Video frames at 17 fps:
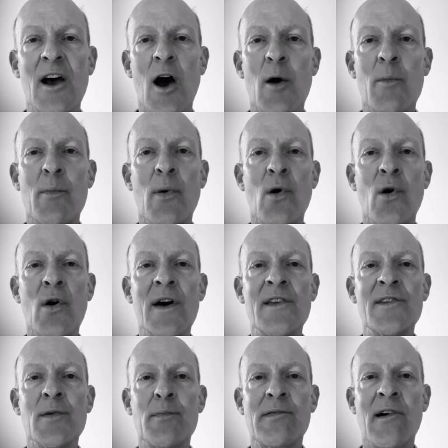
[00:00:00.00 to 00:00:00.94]
a boy
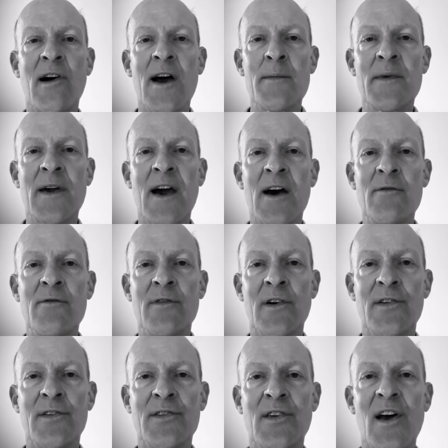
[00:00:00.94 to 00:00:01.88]
to prime
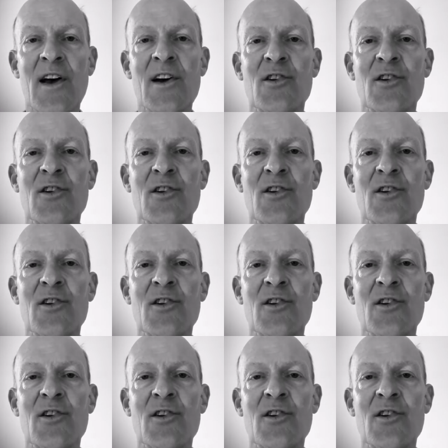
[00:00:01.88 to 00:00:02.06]
canvas,